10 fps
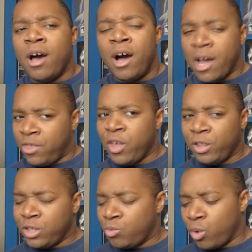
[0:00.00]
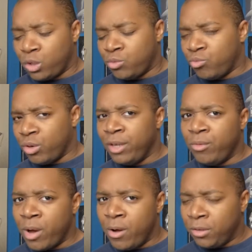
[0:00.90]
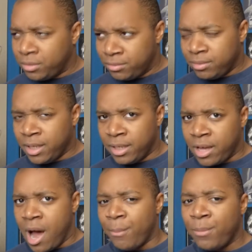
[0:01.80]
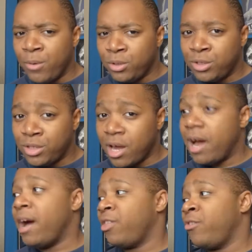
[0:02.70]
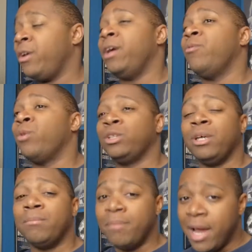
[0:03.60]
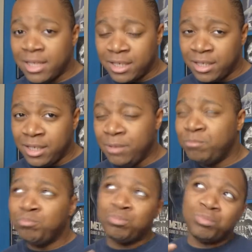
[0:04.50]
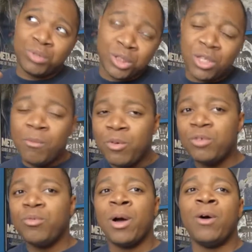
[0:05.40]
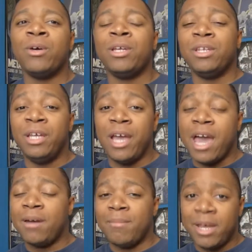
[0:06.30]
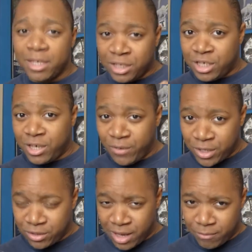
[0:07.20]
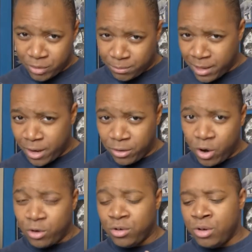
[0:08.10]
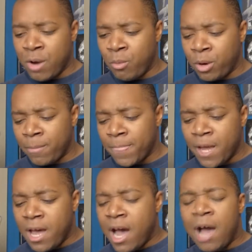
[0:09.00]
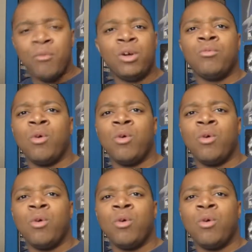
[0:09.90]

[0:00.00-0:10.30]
I think this works really well in the comic books. I thought it worked amazingly somewhat well in the animated series that was playing on Cartoon Network. I wouldn't